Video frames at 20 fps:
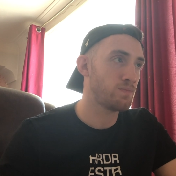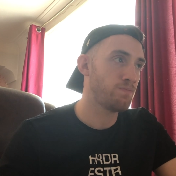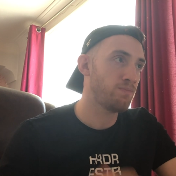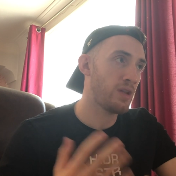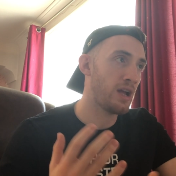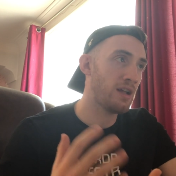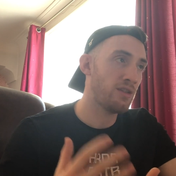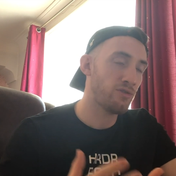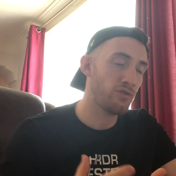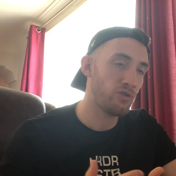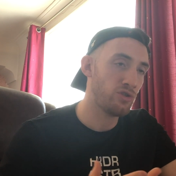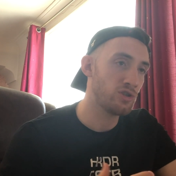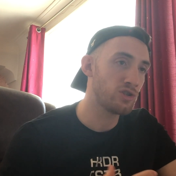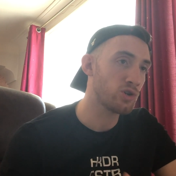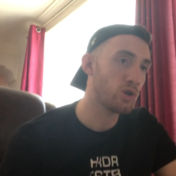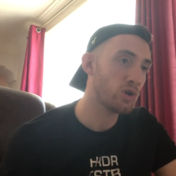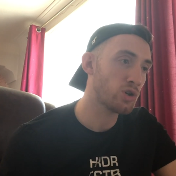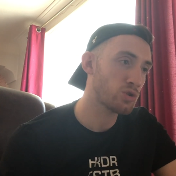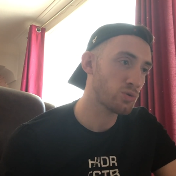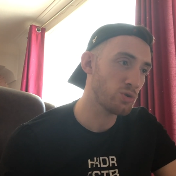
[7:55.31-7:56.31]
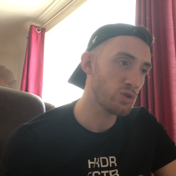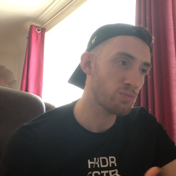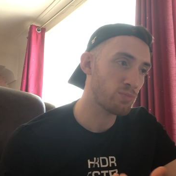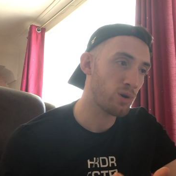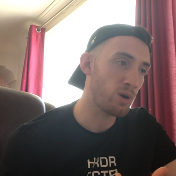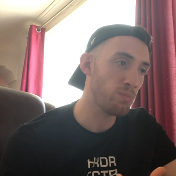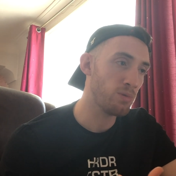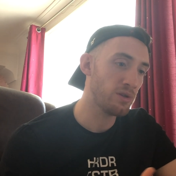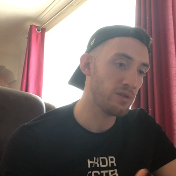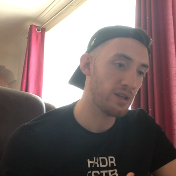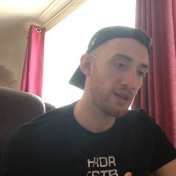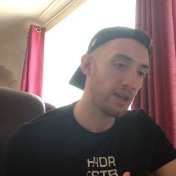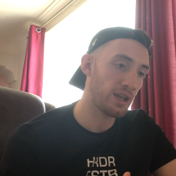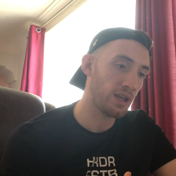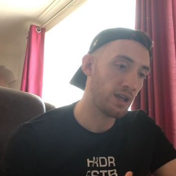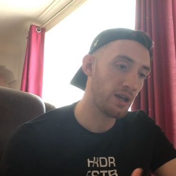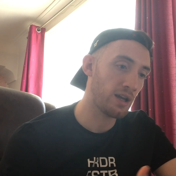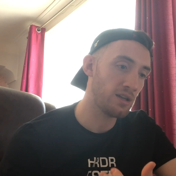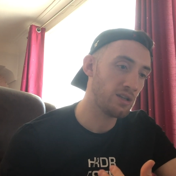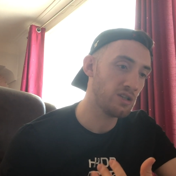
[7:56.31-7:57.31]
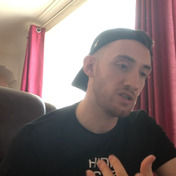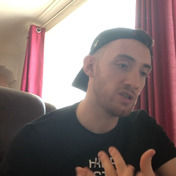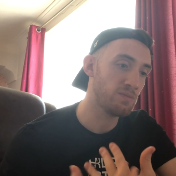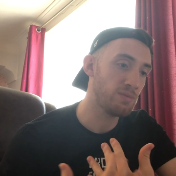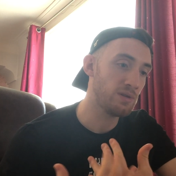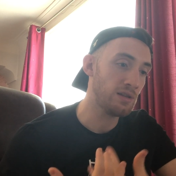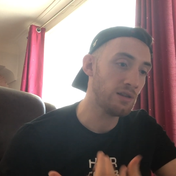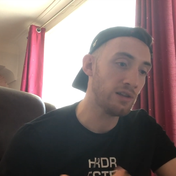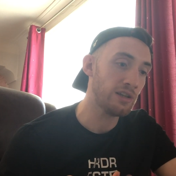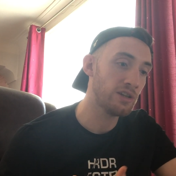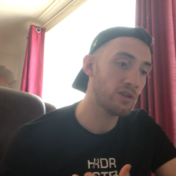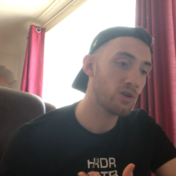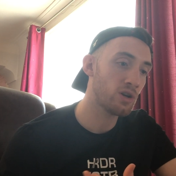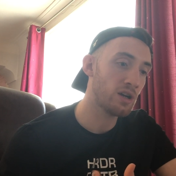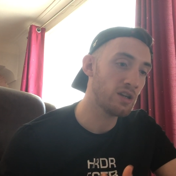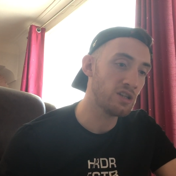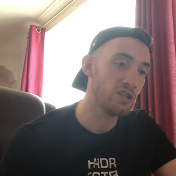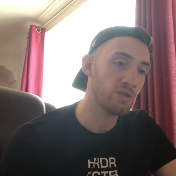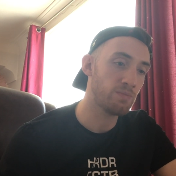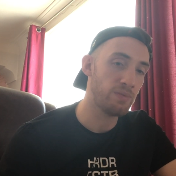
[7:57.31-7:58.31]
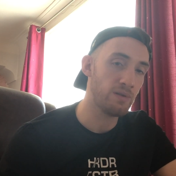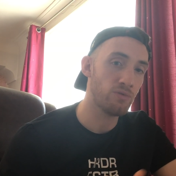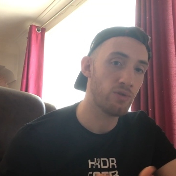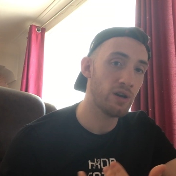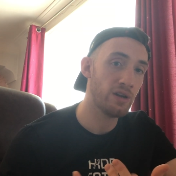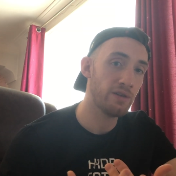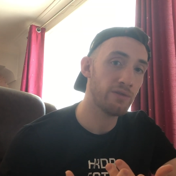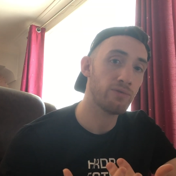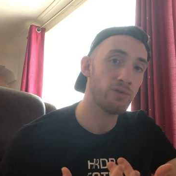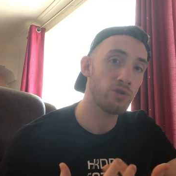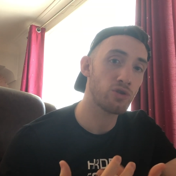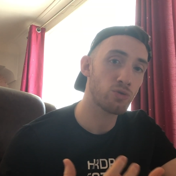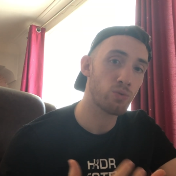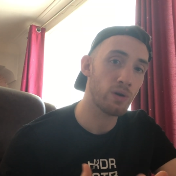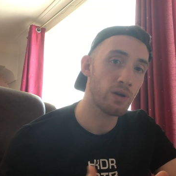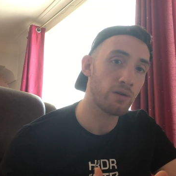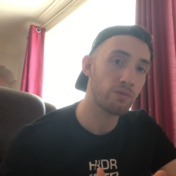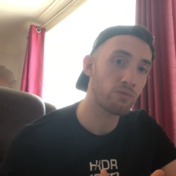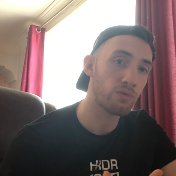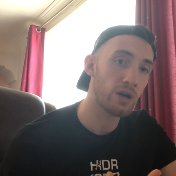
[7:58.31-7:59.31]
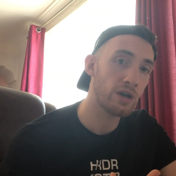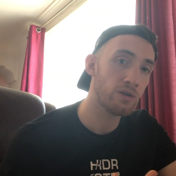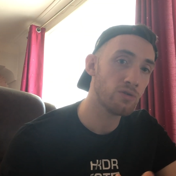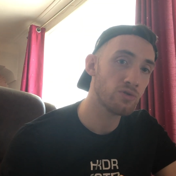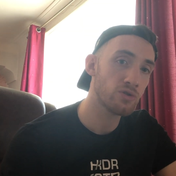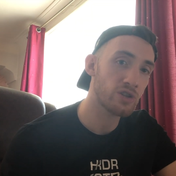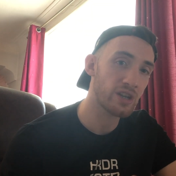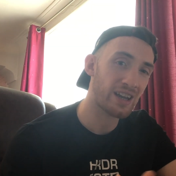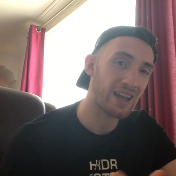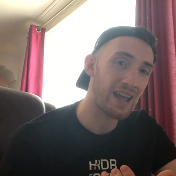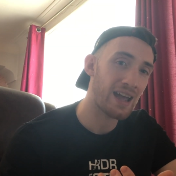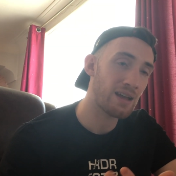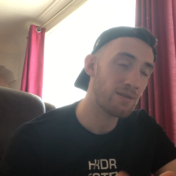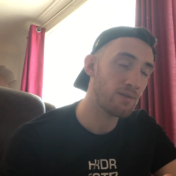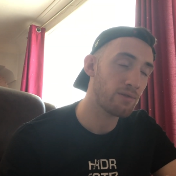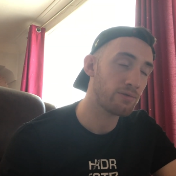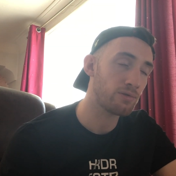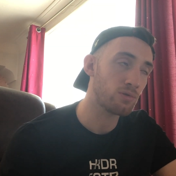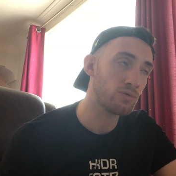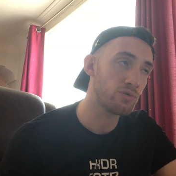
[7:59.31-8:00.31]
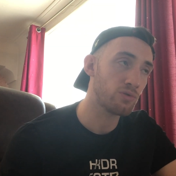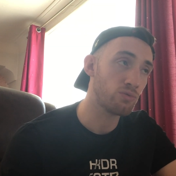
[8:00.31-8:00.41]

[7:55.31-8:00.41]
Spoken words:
Anthony Joshua's probably thinking, I need to be leaner, I need to be ready for the 12 rounds, I can't afford to